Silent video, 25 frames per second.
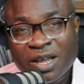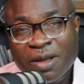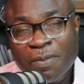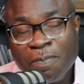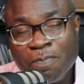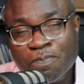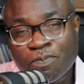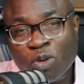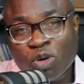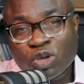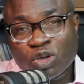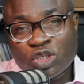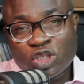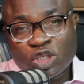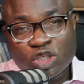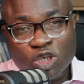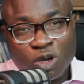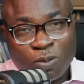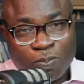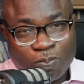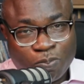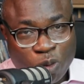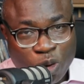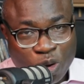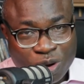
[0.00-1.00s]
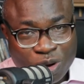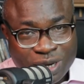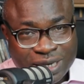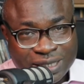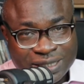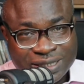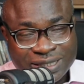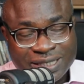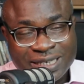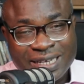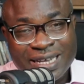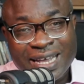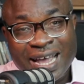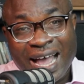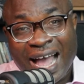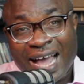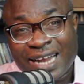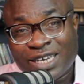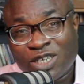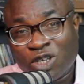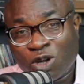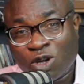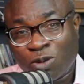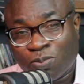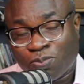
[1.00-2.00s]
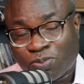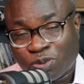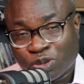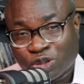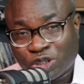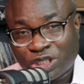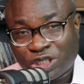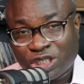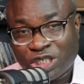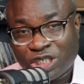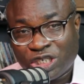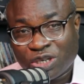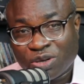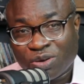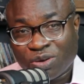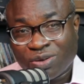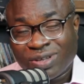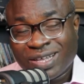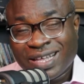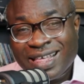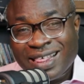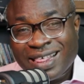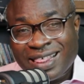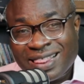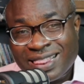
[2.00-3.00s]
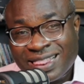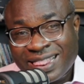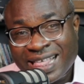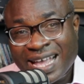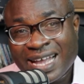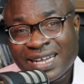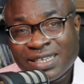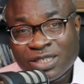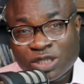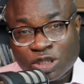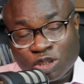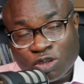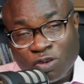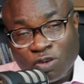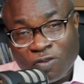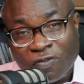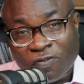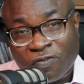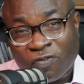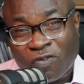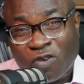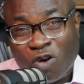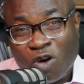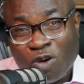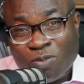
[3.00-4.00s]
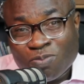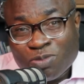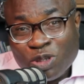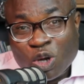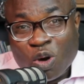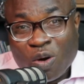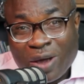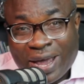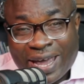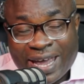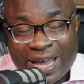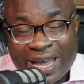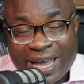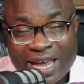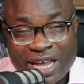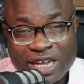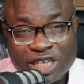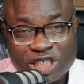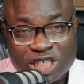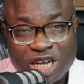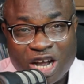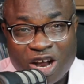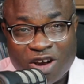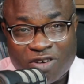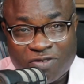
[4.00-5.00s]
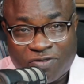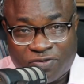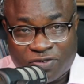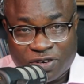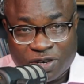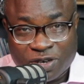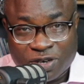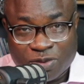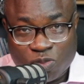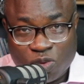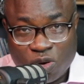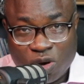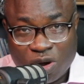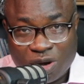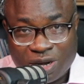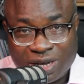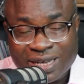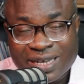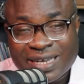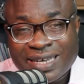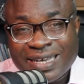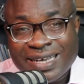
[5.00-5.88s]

Both your policy and your procedure tends to form your HR framework.